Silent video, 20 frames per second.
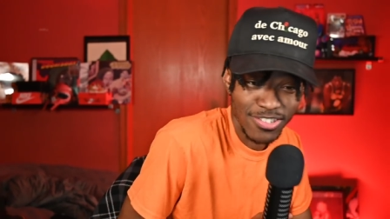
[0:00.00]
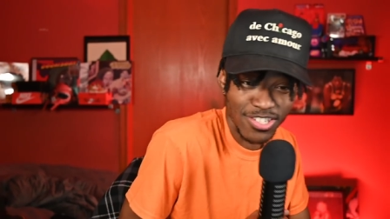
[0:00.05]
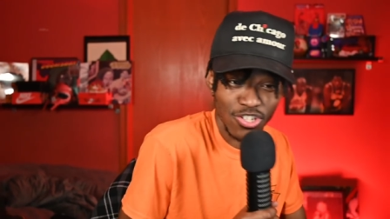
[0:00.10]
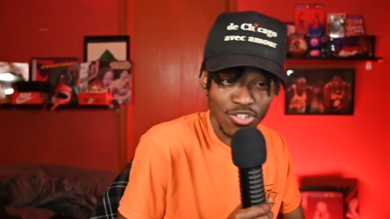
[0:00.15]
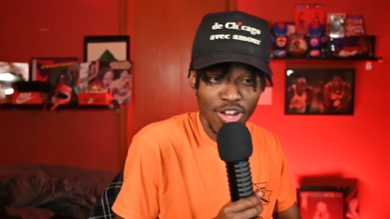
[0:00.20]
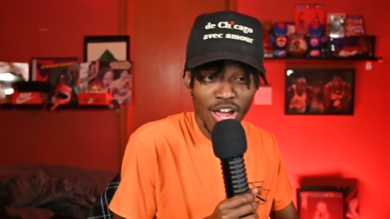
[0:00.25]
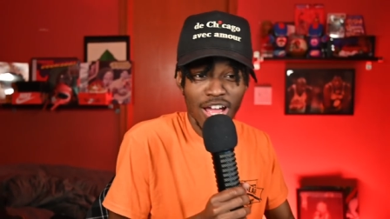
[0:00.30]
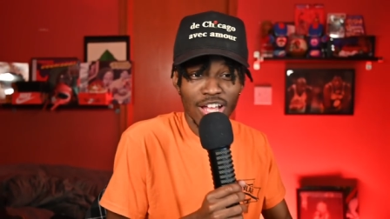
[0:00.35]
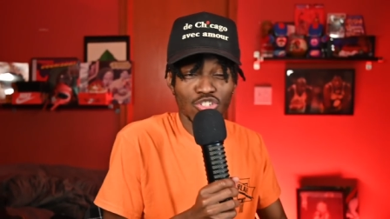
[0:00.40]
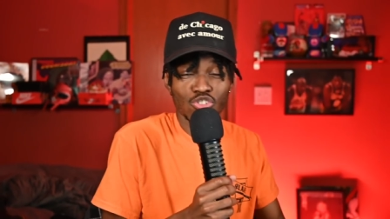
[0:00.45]

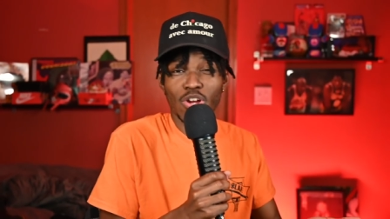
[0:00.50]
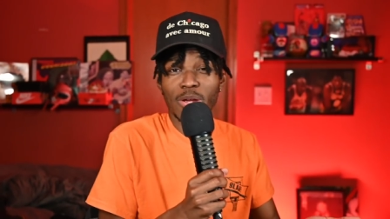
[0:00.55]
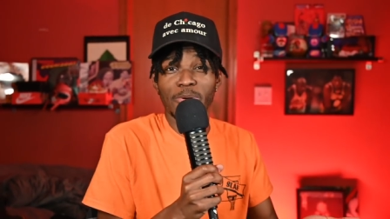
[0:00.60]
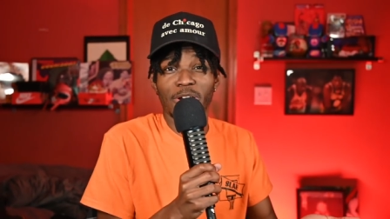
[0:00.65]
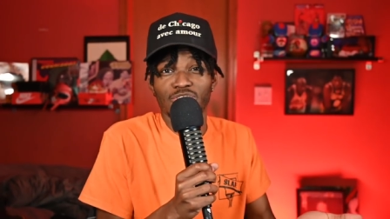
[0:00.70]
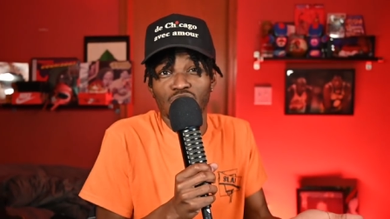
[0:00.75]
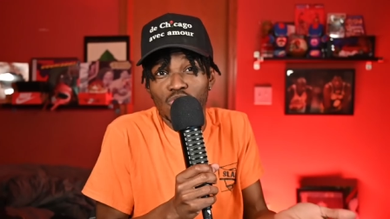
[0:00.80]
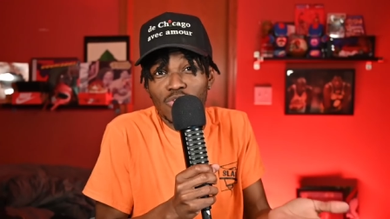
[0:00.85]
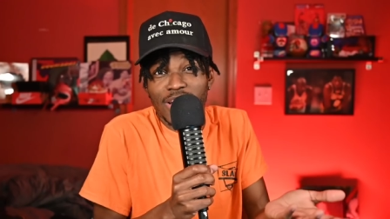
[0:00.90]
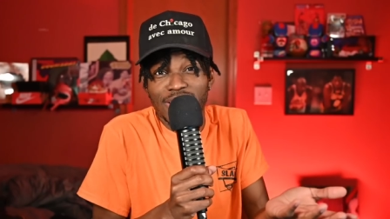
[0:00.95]
to uh, Troy
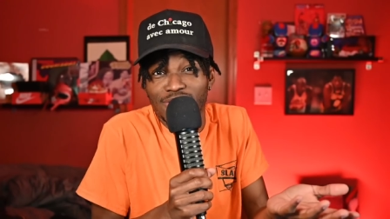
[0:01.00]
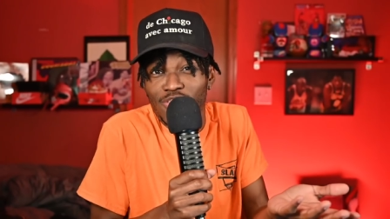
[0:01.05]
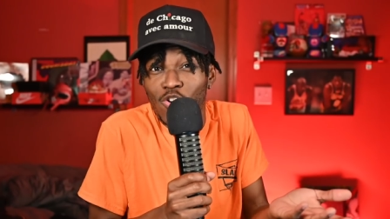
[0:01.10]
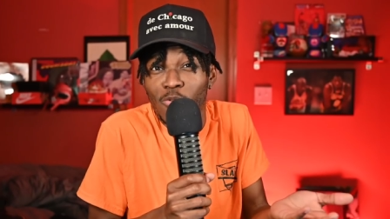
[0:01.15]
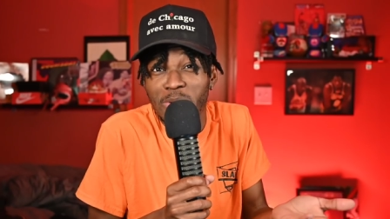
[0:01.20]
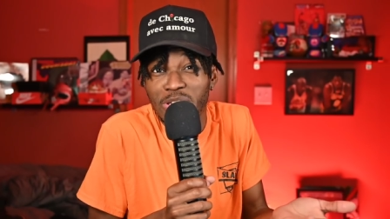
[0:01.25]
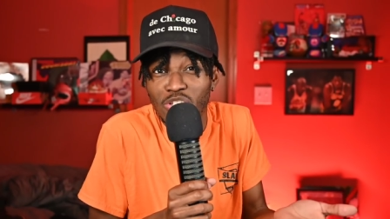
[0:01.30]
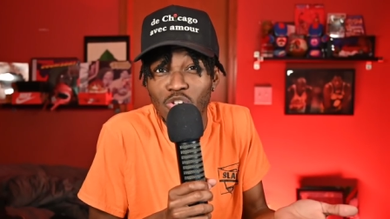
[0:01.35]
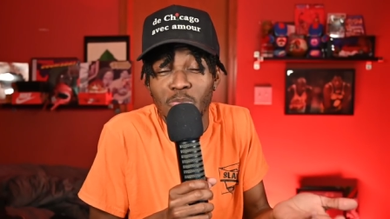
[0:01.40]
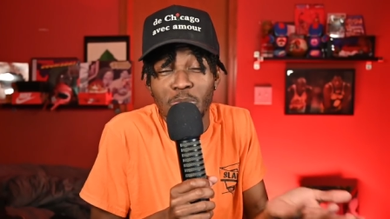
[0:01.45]
Brown Jr. That's the
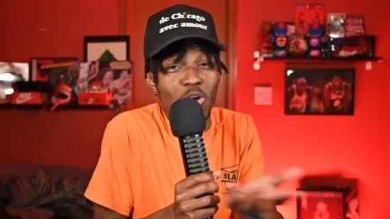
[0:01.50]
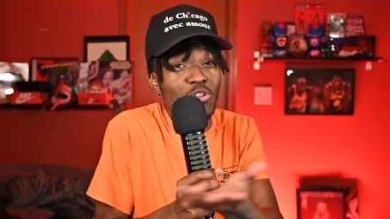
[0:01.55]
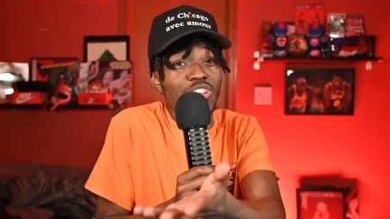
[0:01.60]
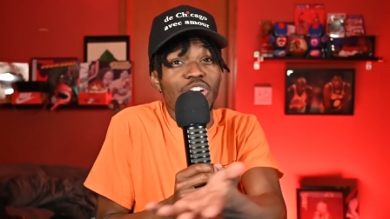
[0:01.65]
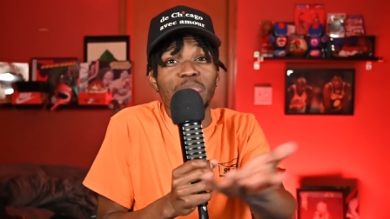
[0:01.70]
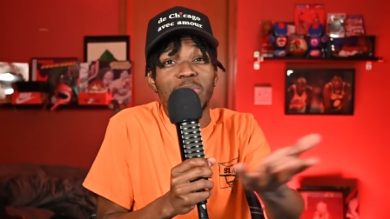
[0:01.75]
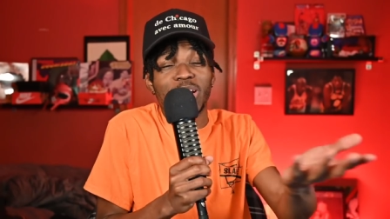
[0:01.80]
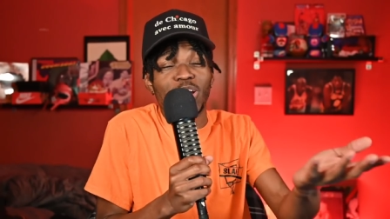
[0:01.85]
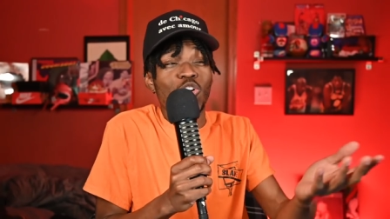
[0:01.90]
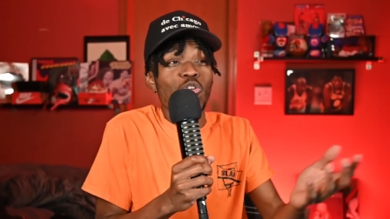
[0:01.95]
homie too. Both
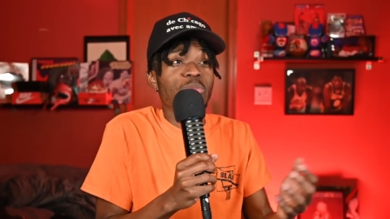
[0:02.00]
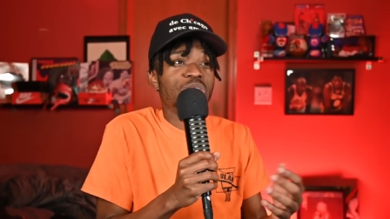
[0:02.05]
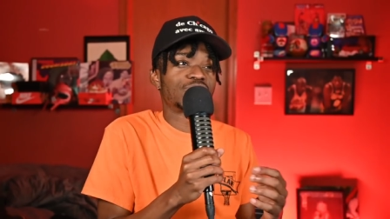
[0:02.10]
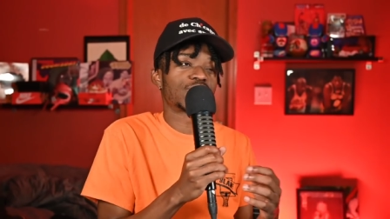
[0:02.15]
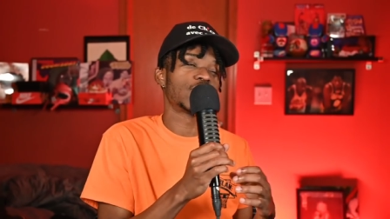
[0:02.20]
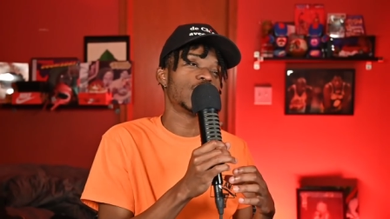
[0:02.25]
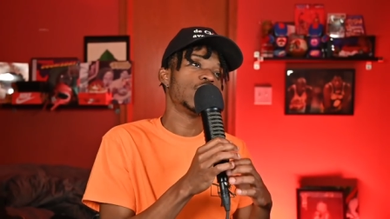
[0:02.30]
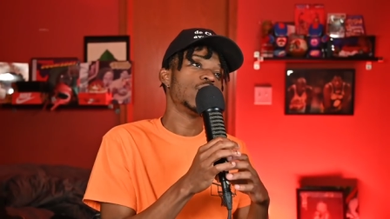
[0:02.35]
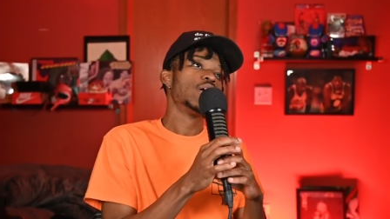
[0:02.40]
of them are the homies.